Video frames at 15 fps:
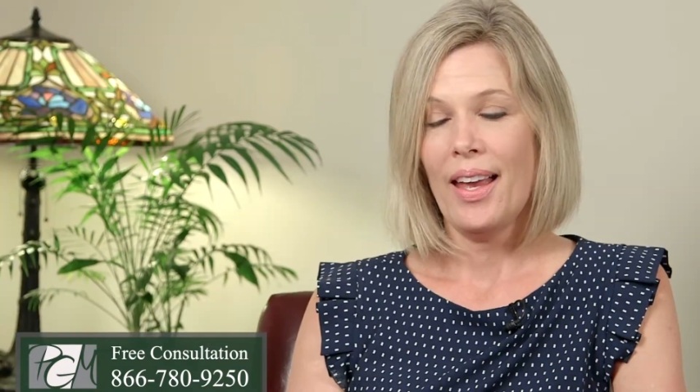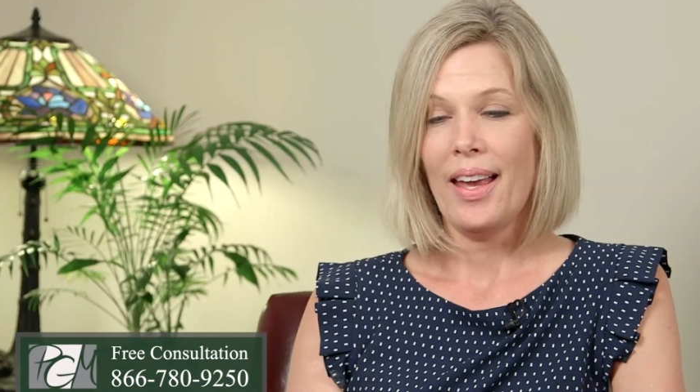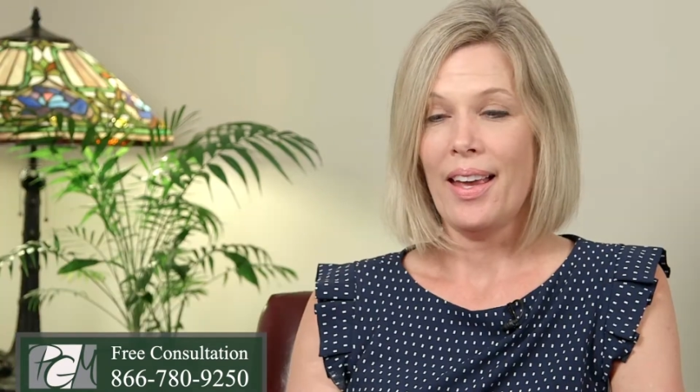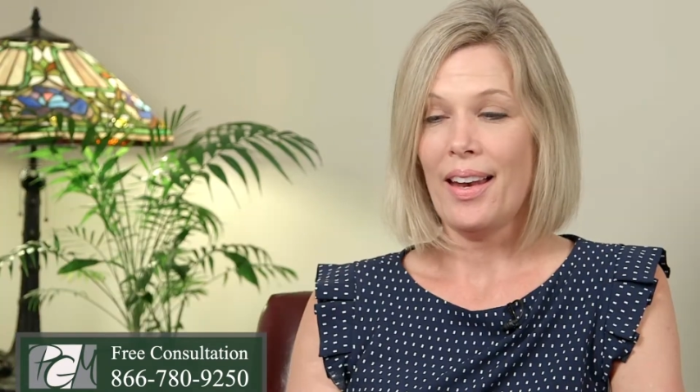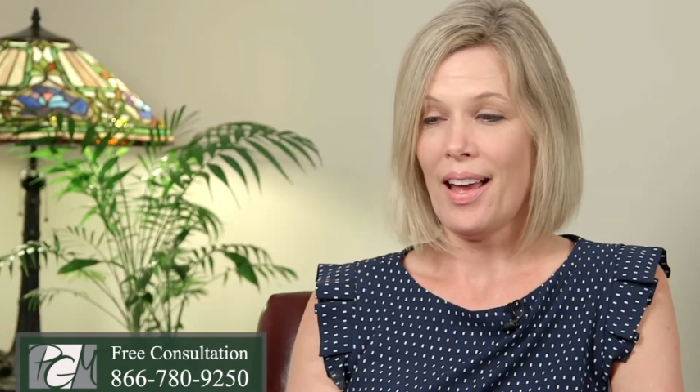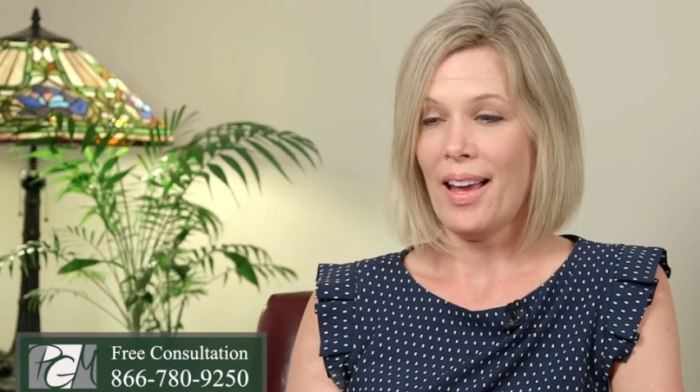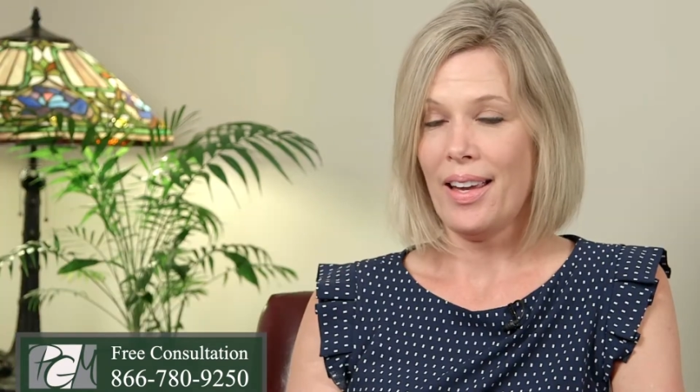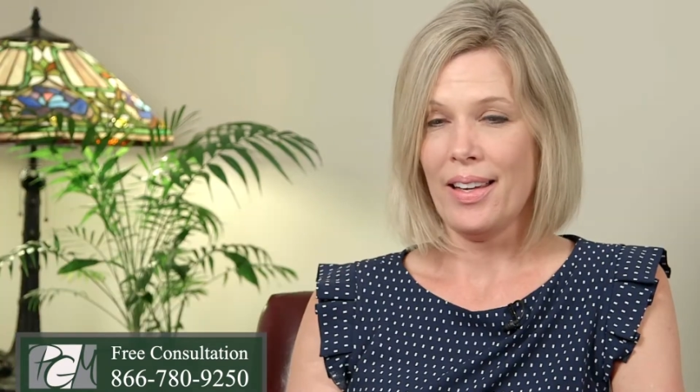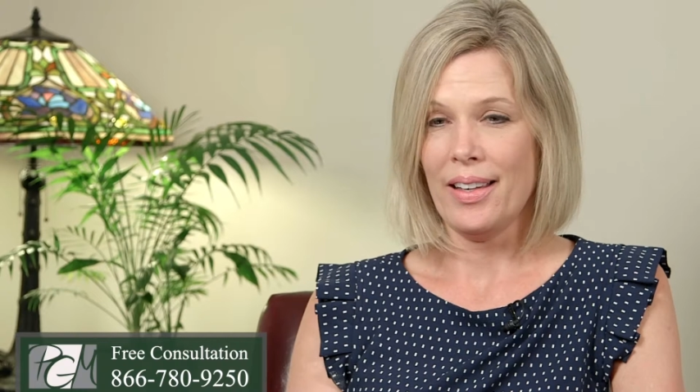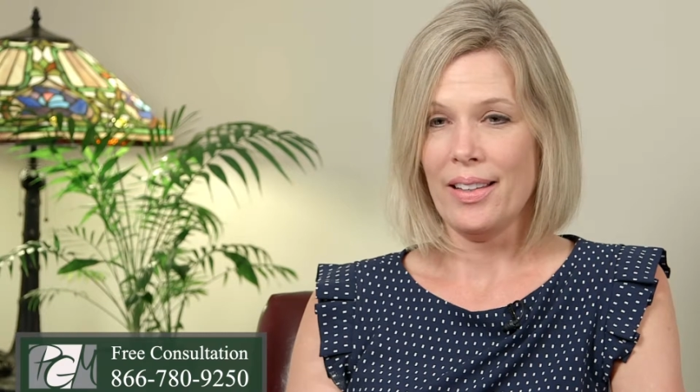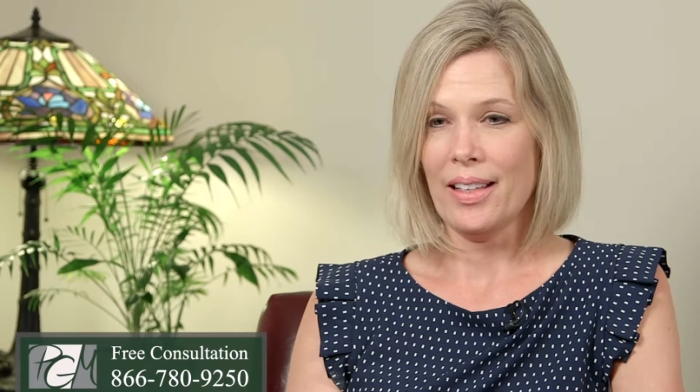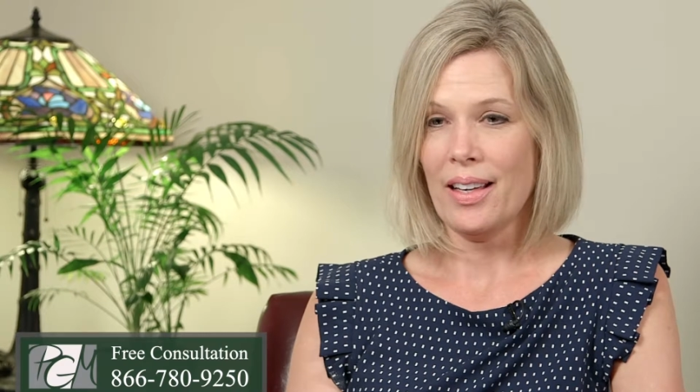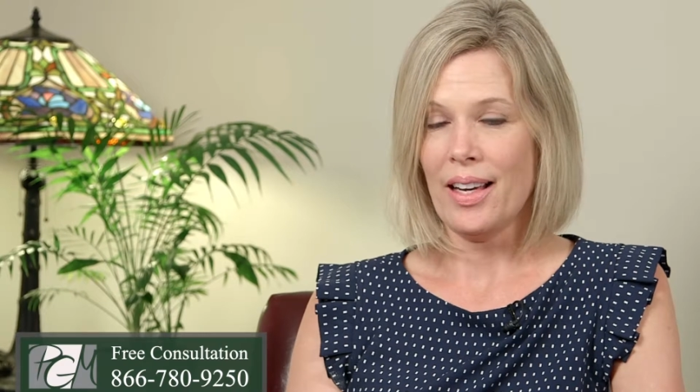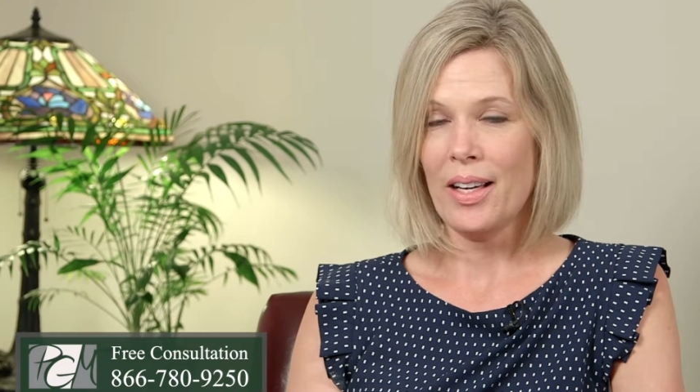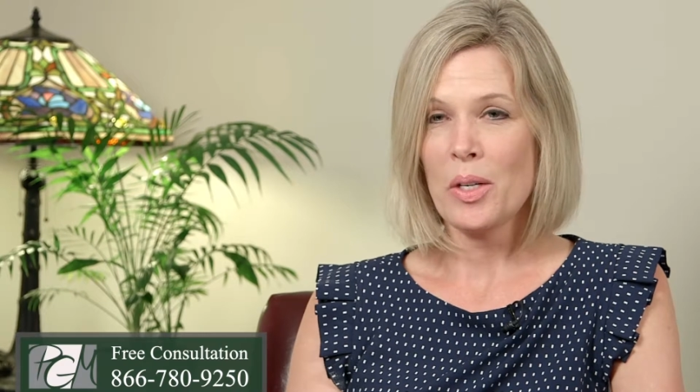And
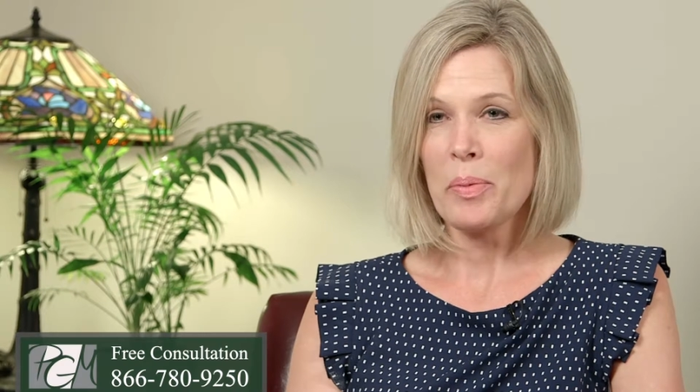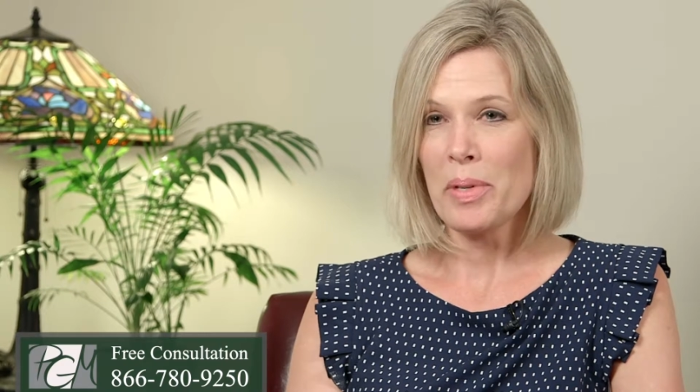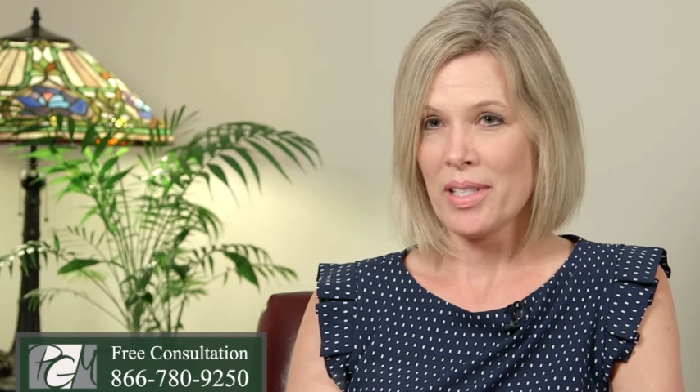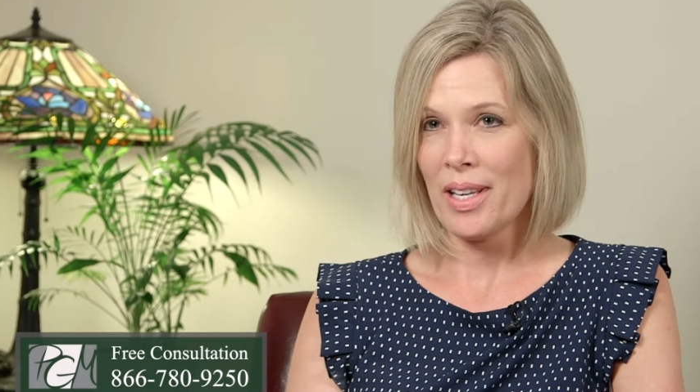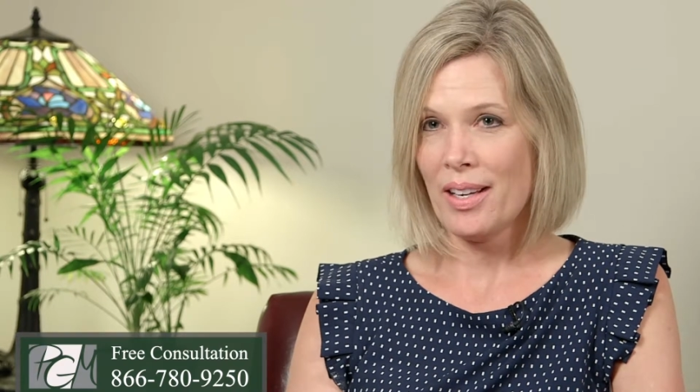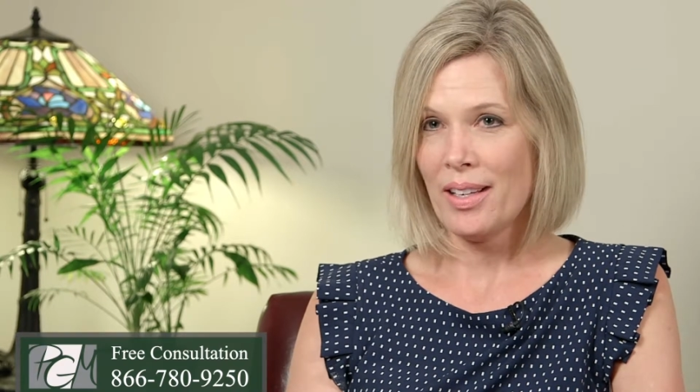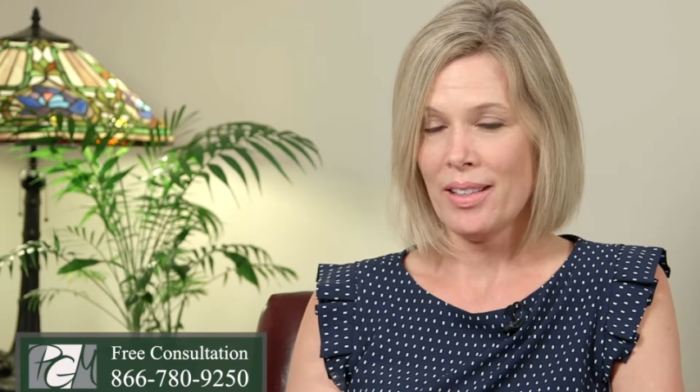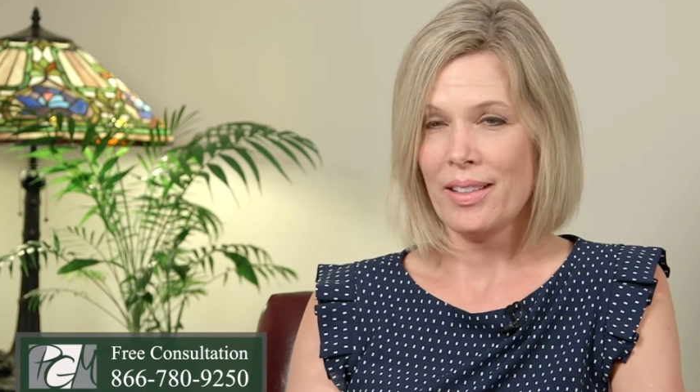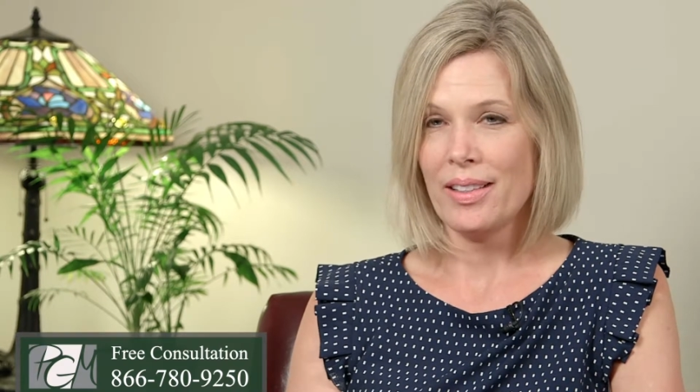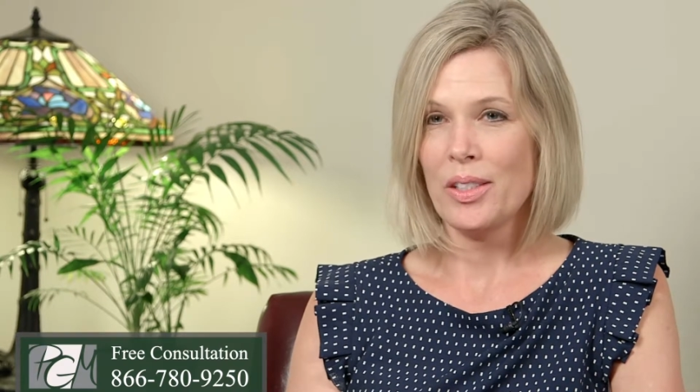I 100%